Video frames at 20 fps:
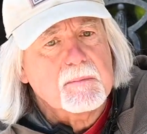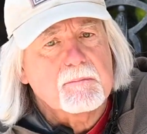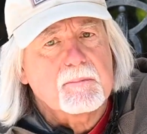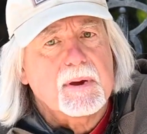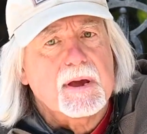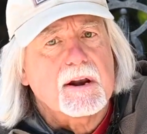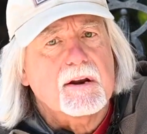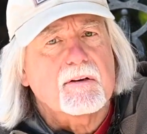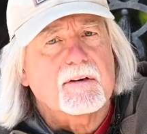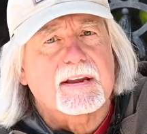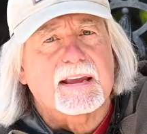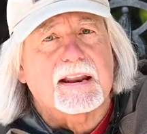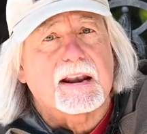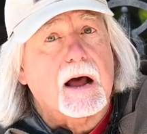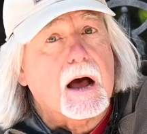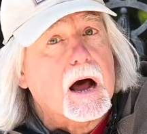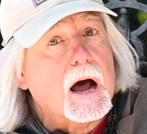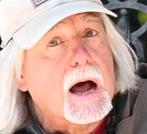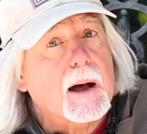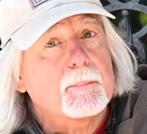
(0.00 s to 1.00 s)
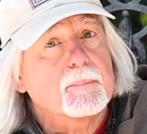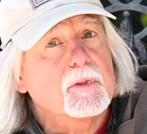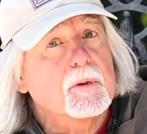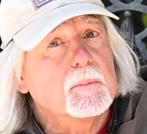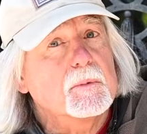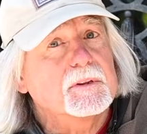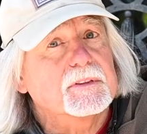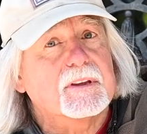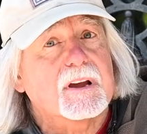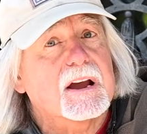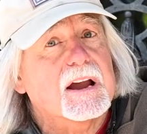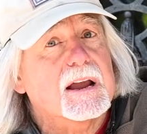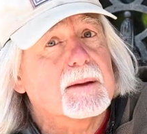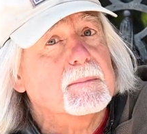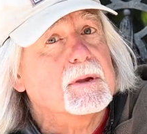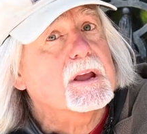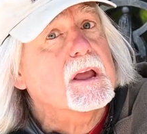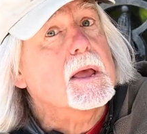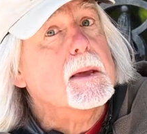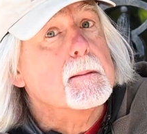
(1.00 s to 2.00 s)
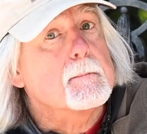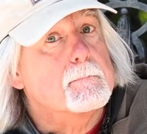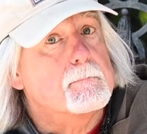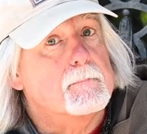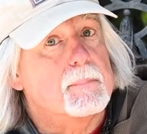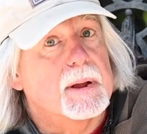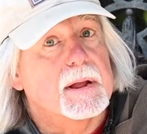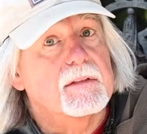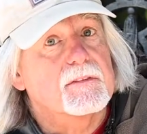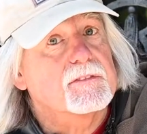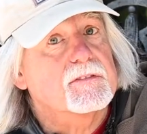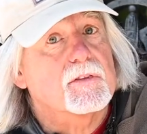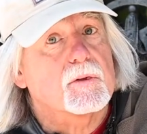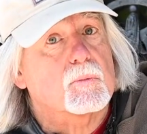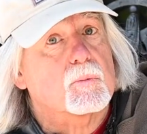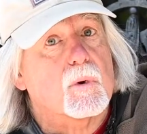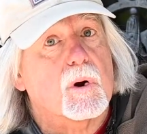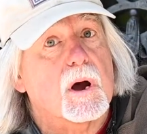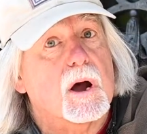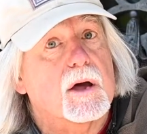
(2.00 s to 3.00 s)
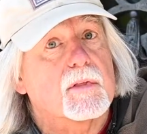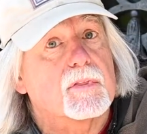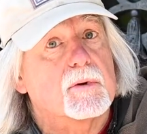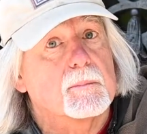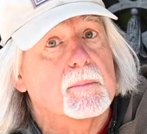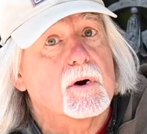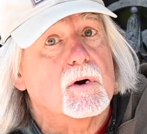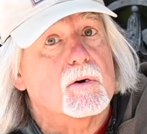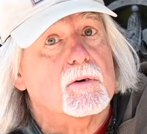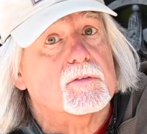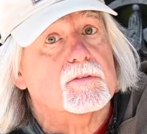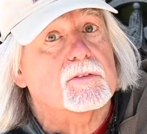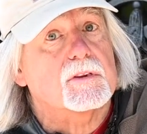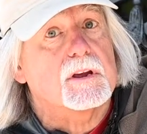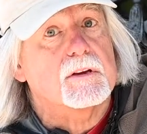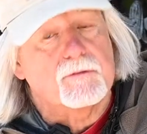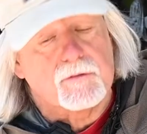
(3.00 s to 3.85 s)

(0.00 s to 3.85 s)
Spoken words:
better. Again, optimal timing bends the rod the most. If